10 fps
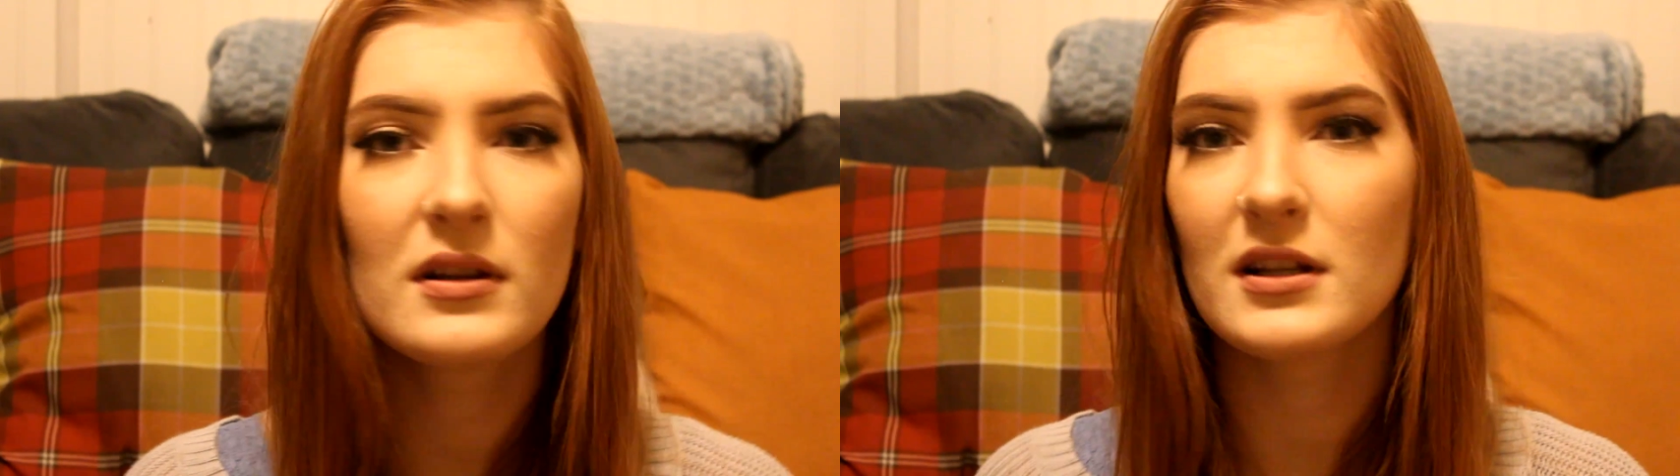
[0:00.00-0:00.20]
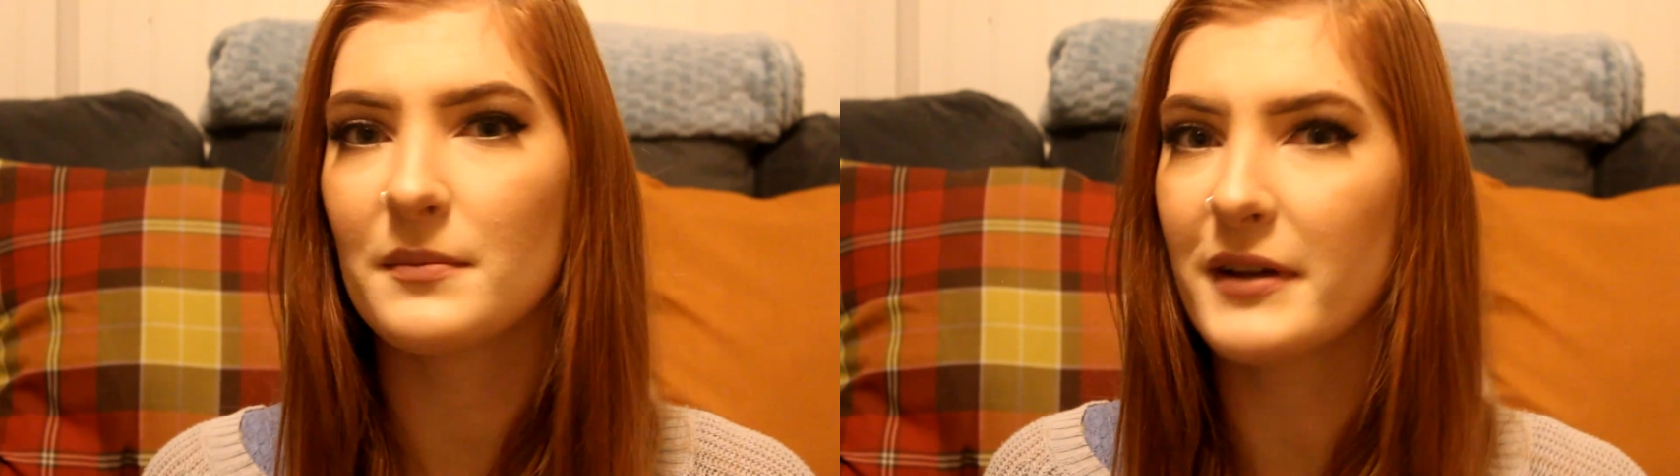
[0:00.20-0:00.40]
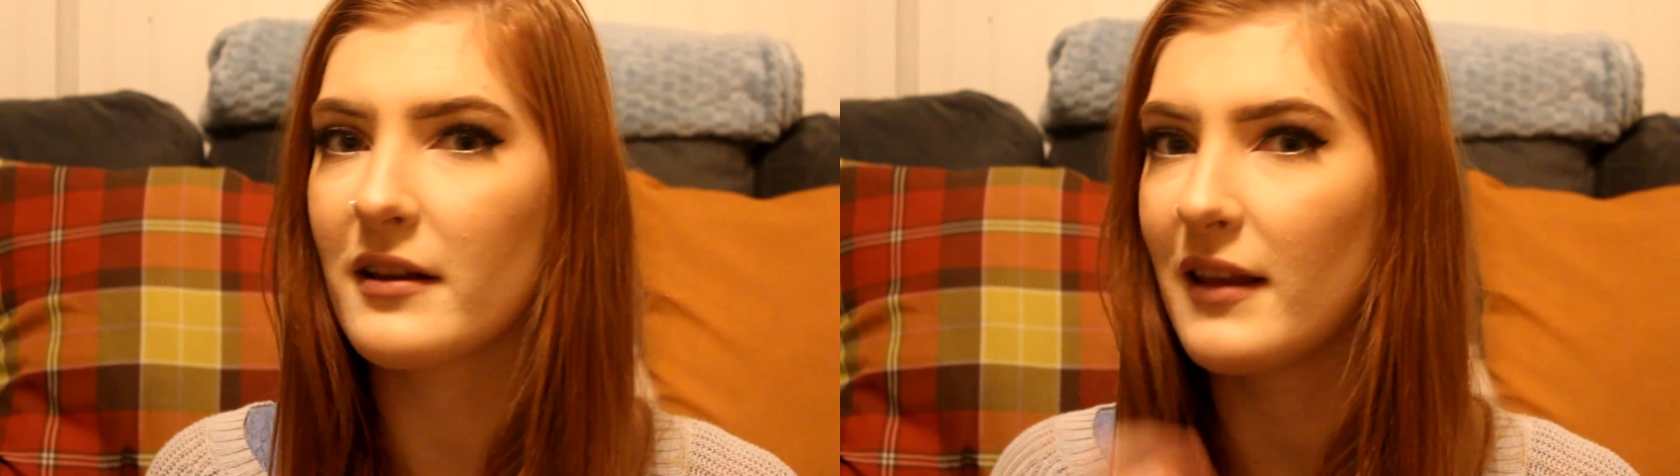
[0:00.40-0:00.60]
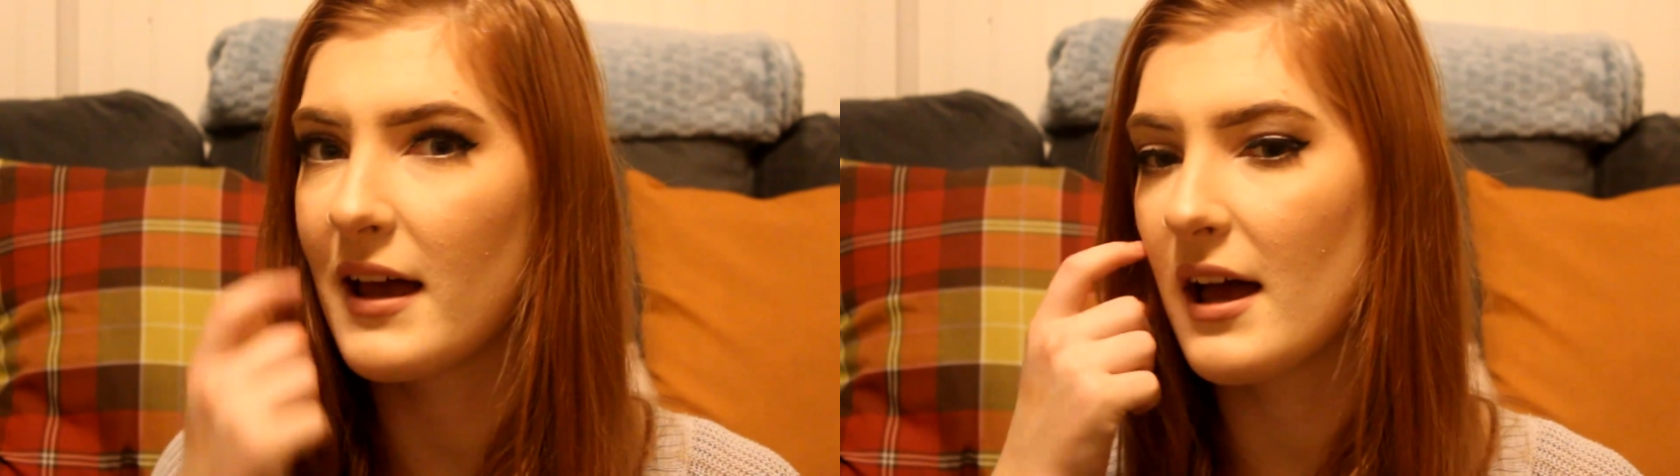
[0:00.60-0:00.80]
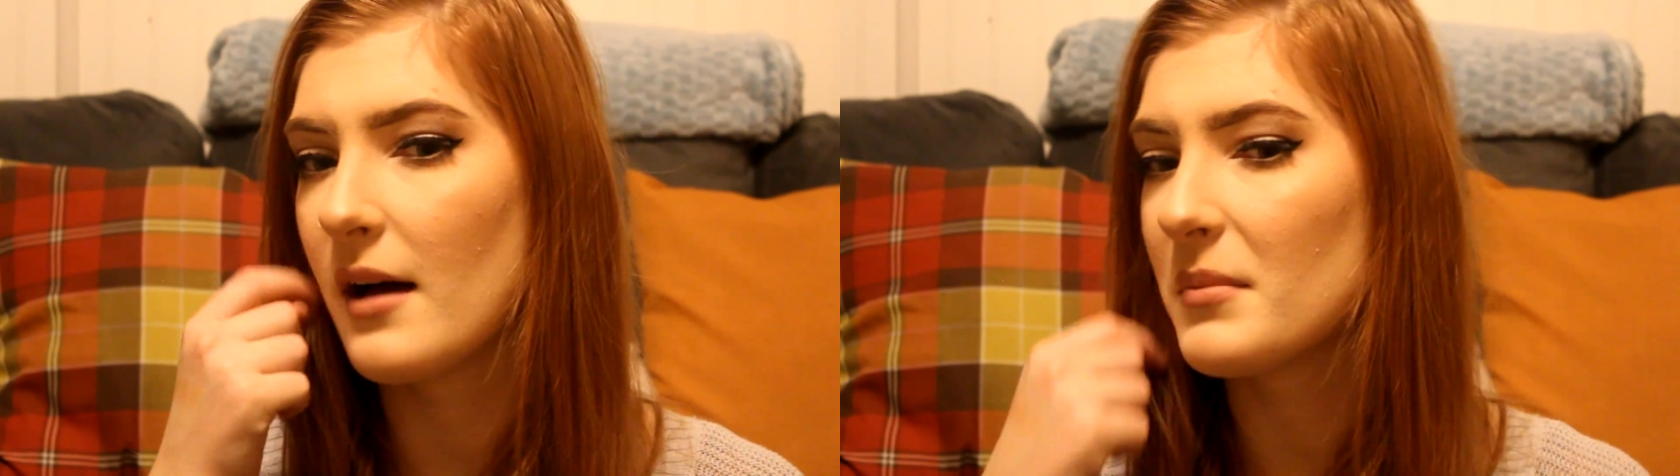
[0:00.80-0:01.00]
a little bit
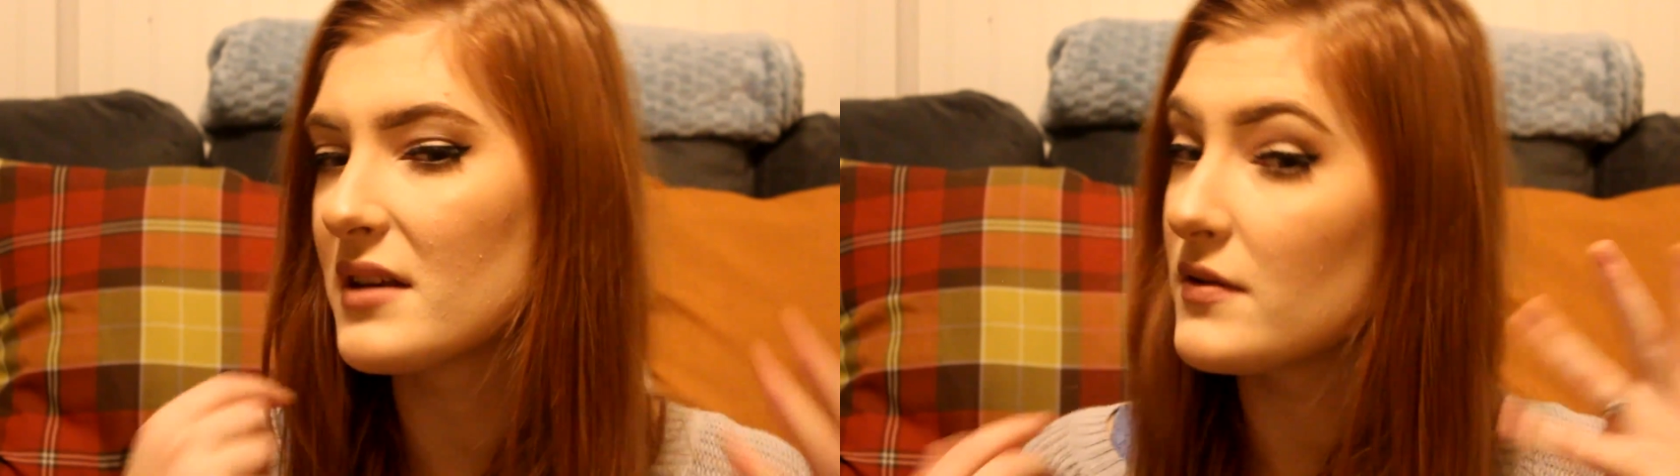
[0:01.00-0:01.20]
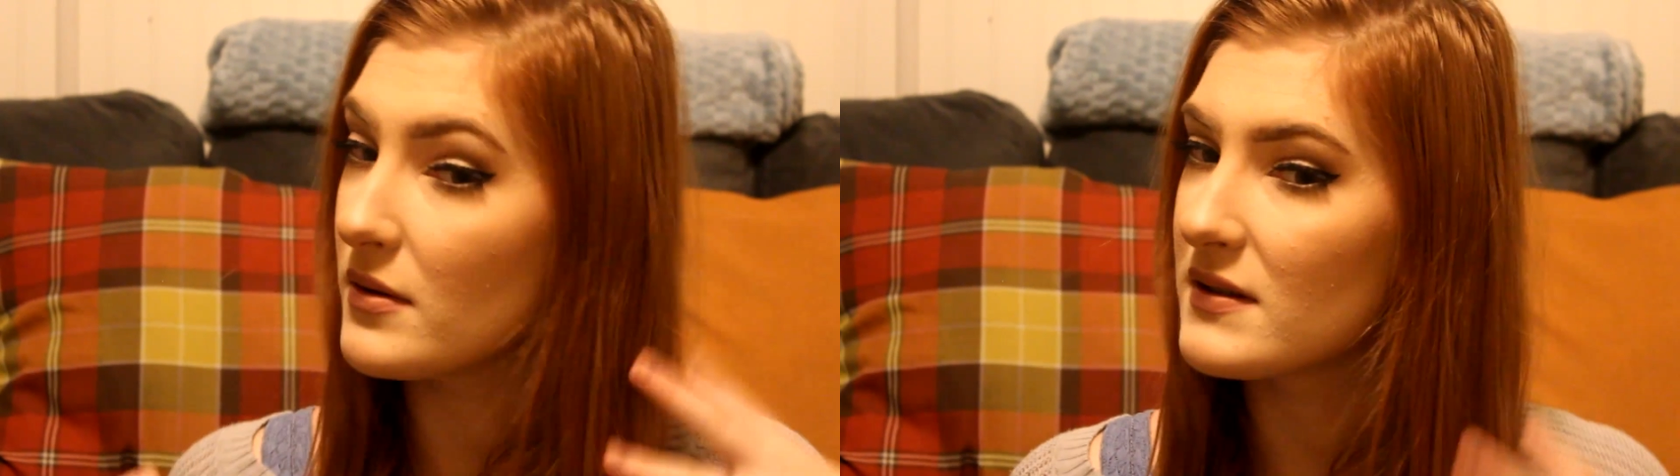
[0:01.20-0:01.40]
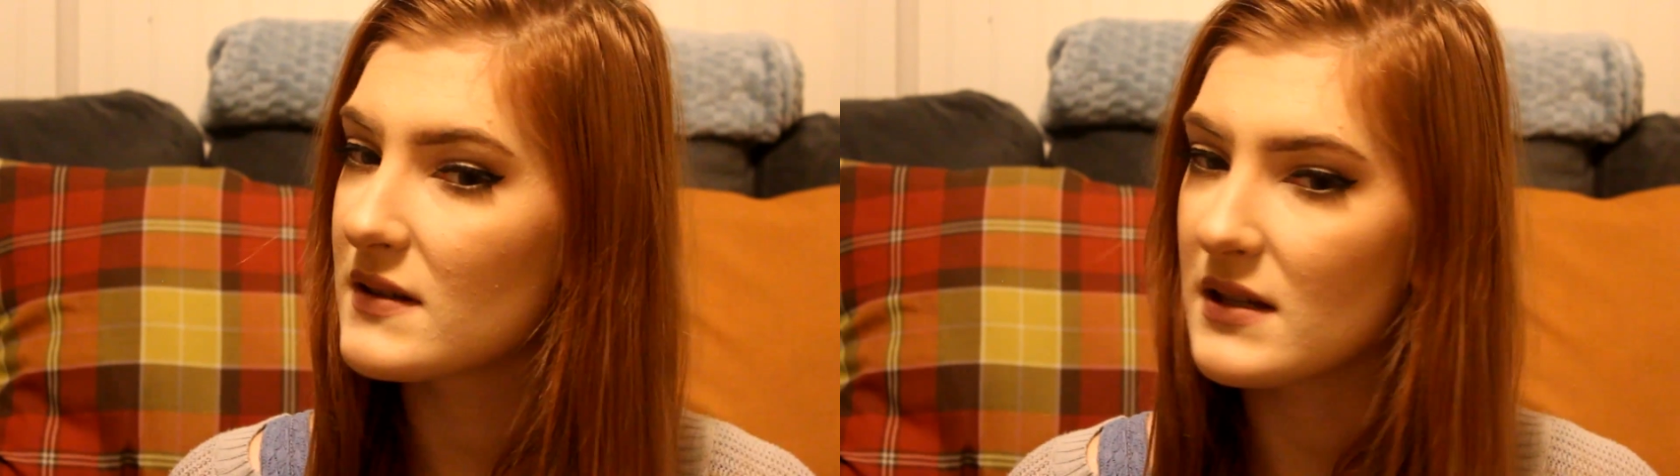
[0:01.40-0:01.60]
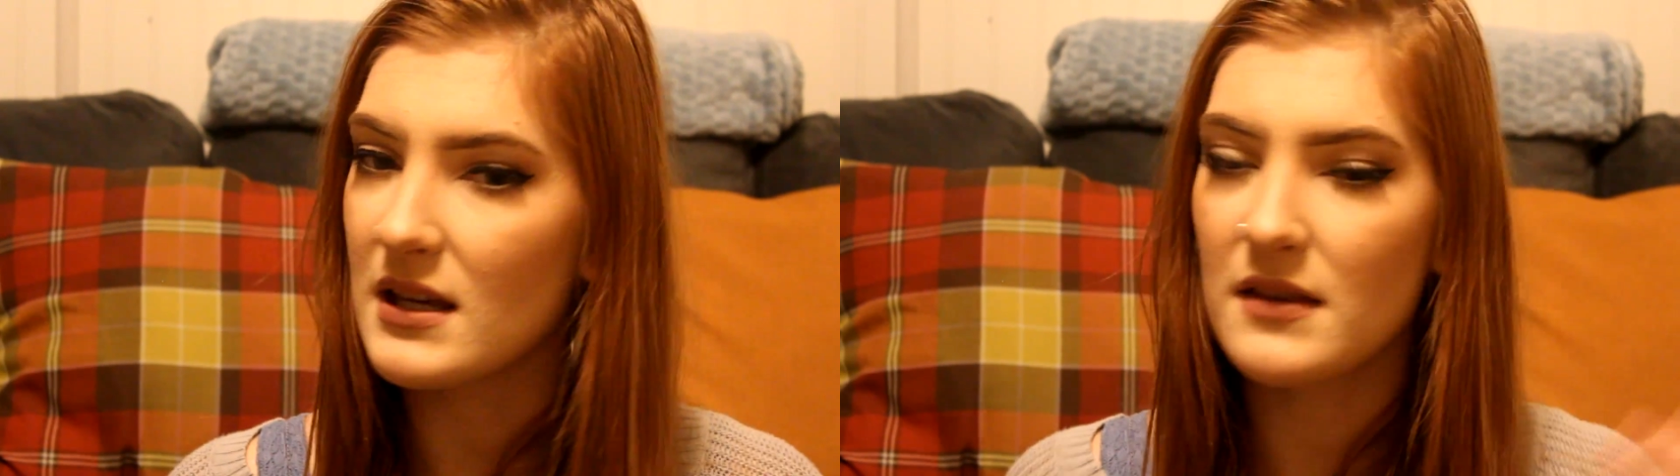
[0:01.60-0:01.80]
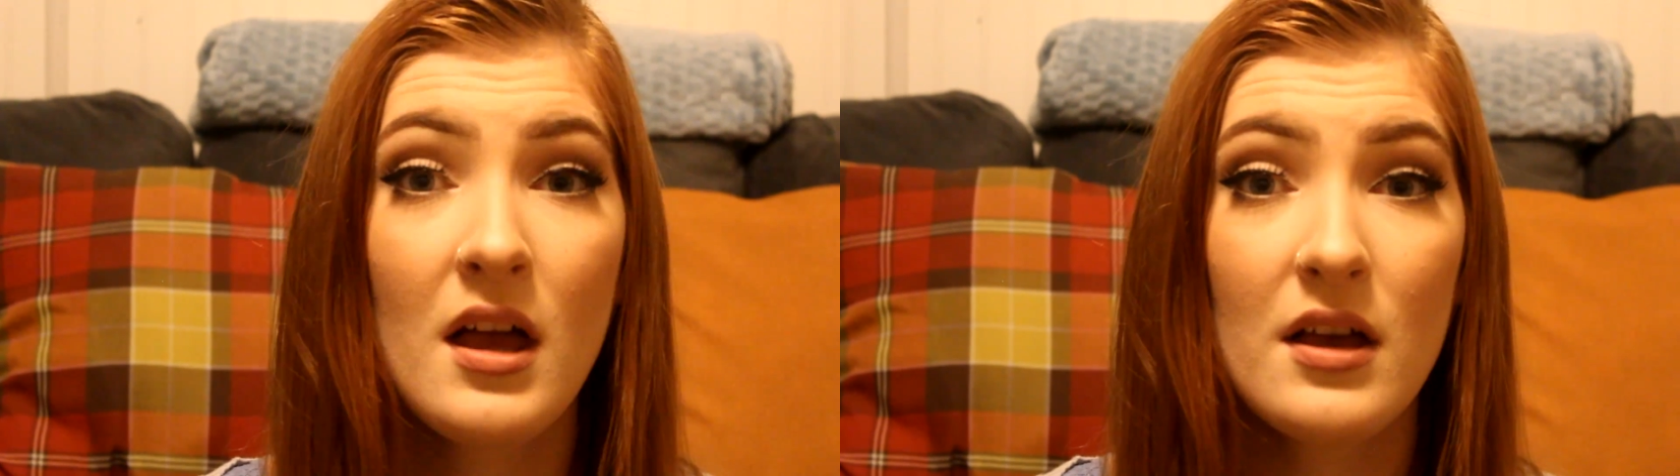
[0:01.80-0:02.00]
glam, as you can see.